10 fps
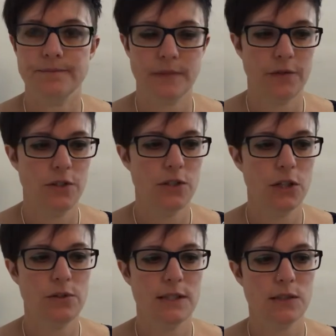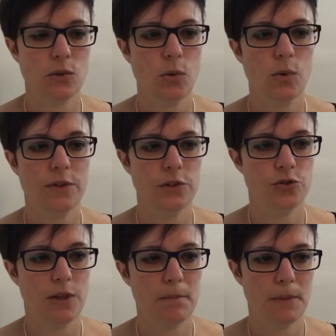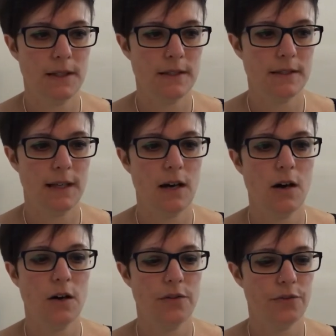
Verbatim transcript: Have you noticed all of the triplets that are